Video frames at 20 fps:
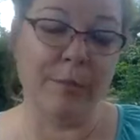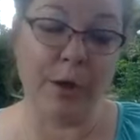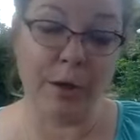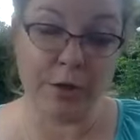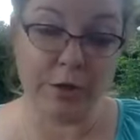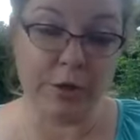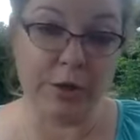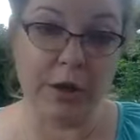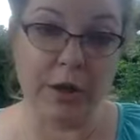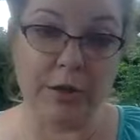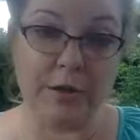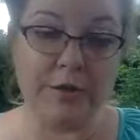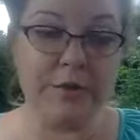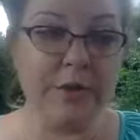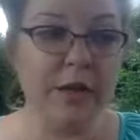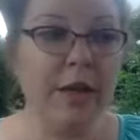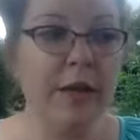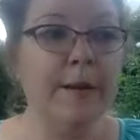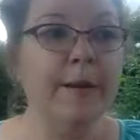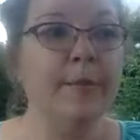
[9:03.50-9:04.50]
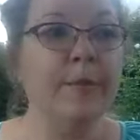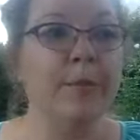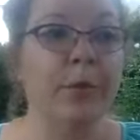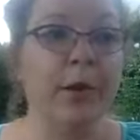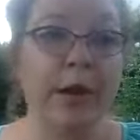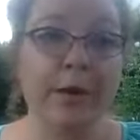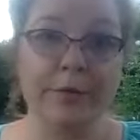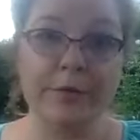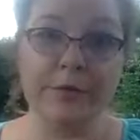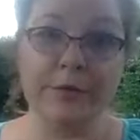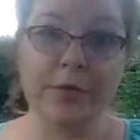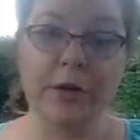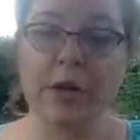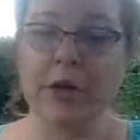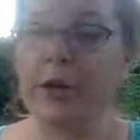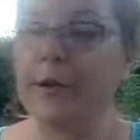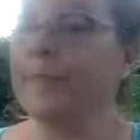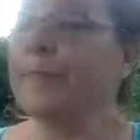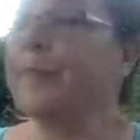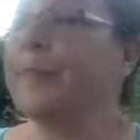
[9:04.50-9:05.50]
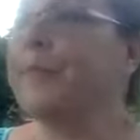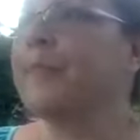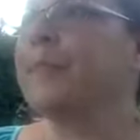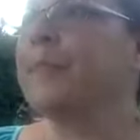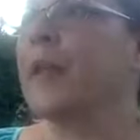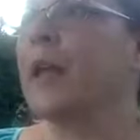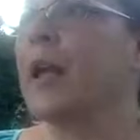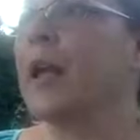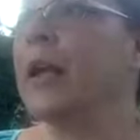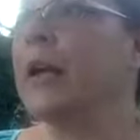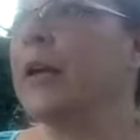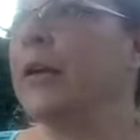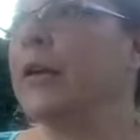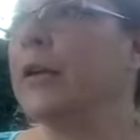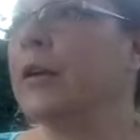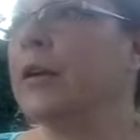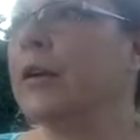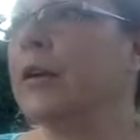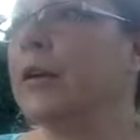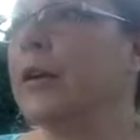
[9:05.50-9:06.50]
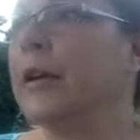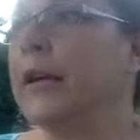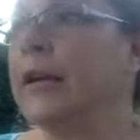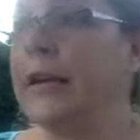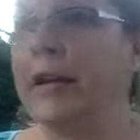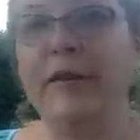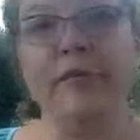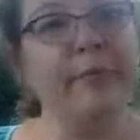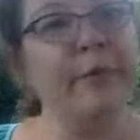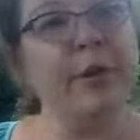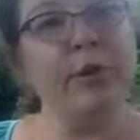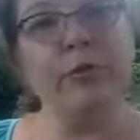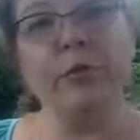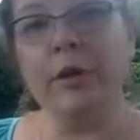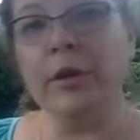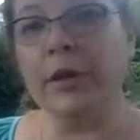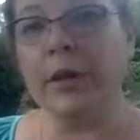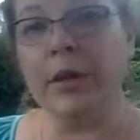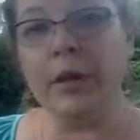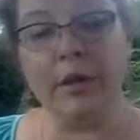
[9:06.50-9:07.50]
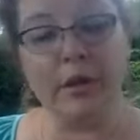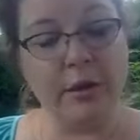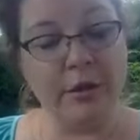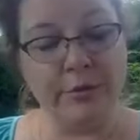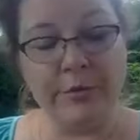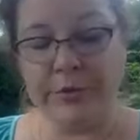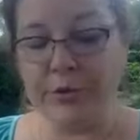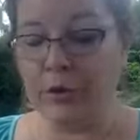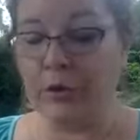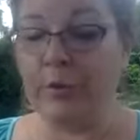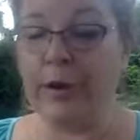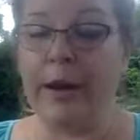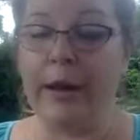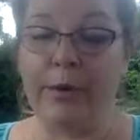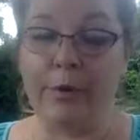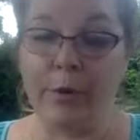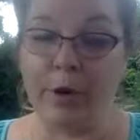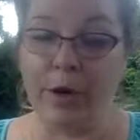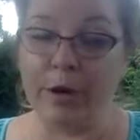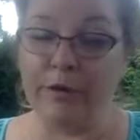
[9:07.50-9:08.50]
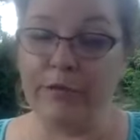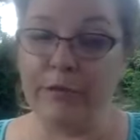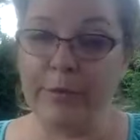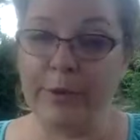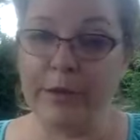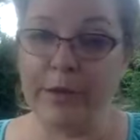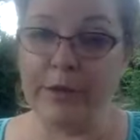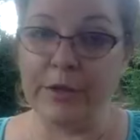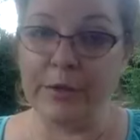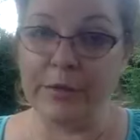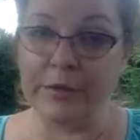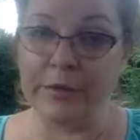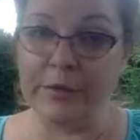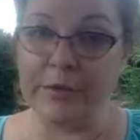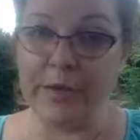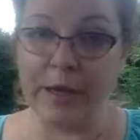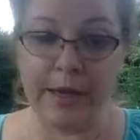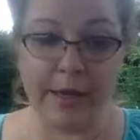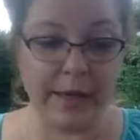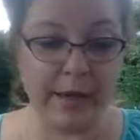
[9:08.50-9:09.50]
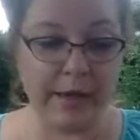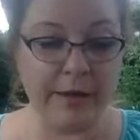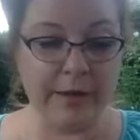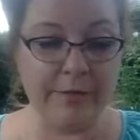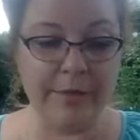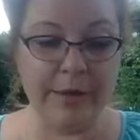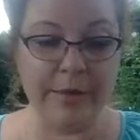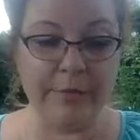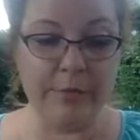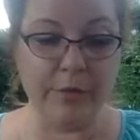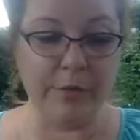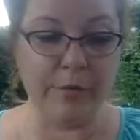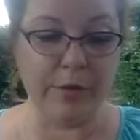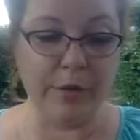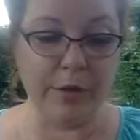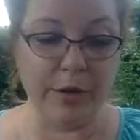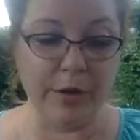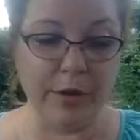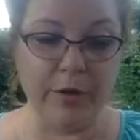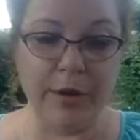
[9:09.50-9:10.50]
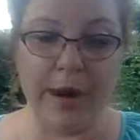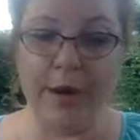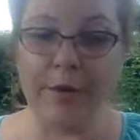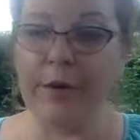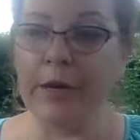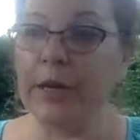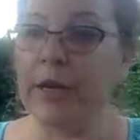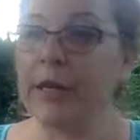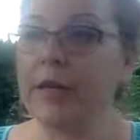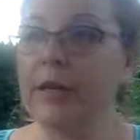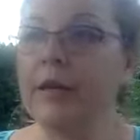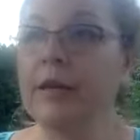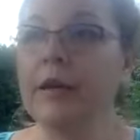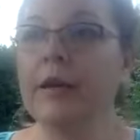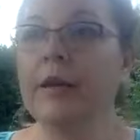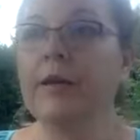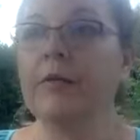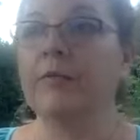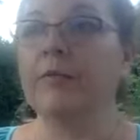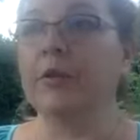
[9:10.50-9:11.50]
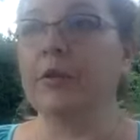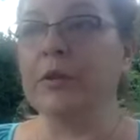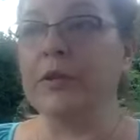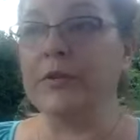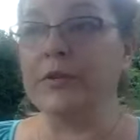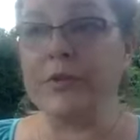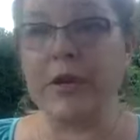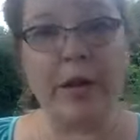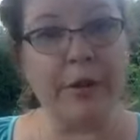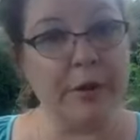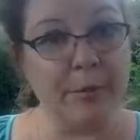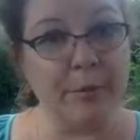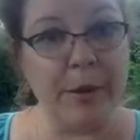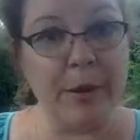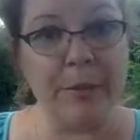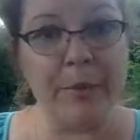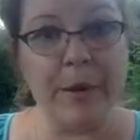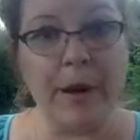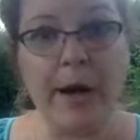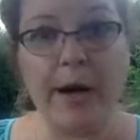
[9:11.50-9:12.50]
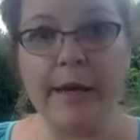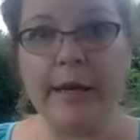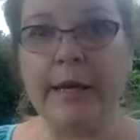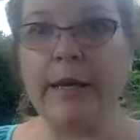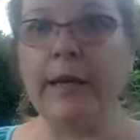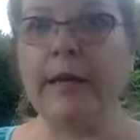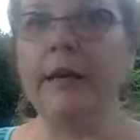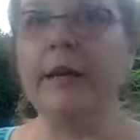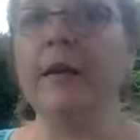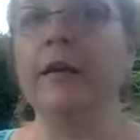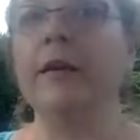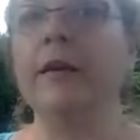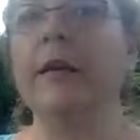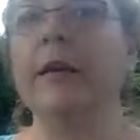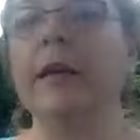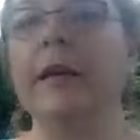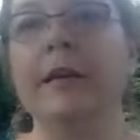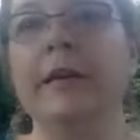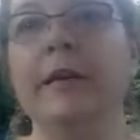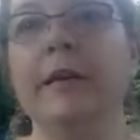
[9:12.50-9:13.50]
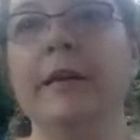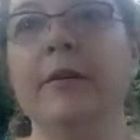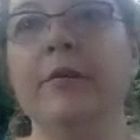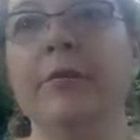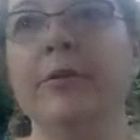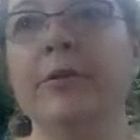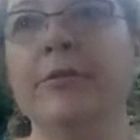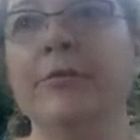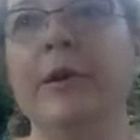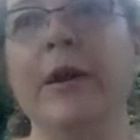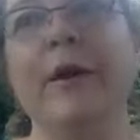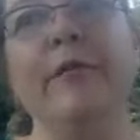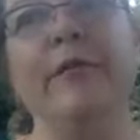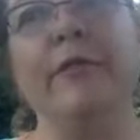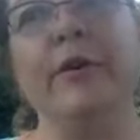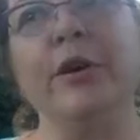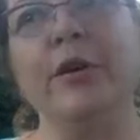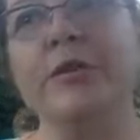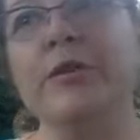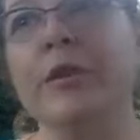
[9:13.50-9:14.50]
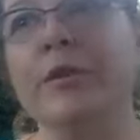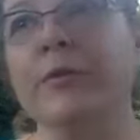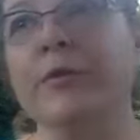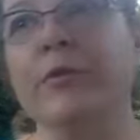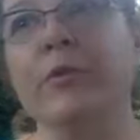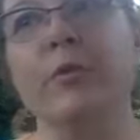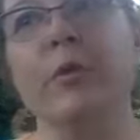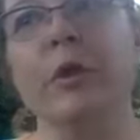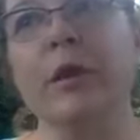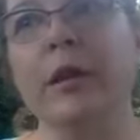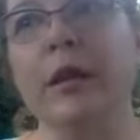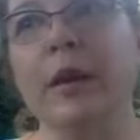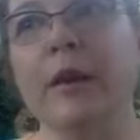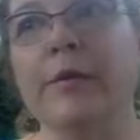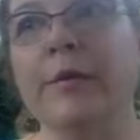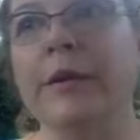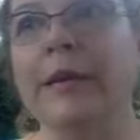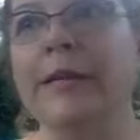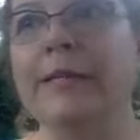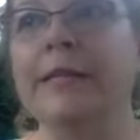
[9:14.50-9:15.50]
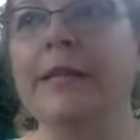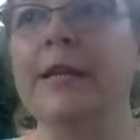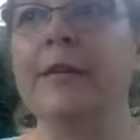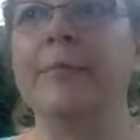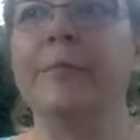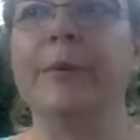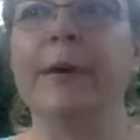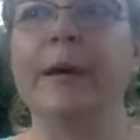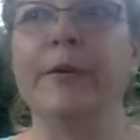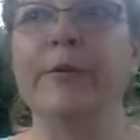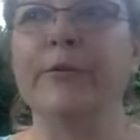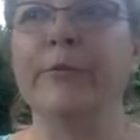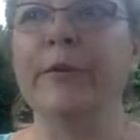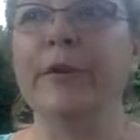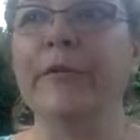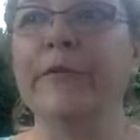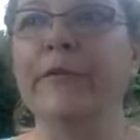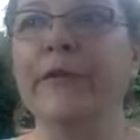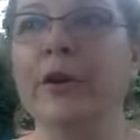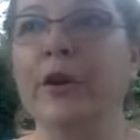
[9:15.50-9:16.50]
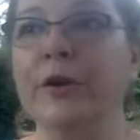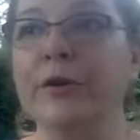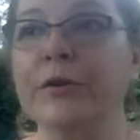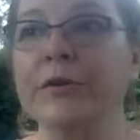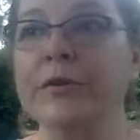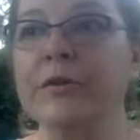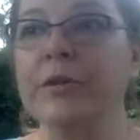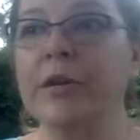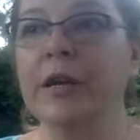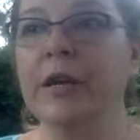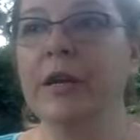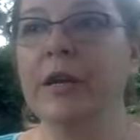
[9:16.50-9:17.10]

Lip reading: martial arts when I was younger. And it gave me really, it was great work for me to do as a psychic. It made me really grounded, really solid in my body. It was my first, I was really young when I did it, but it was my first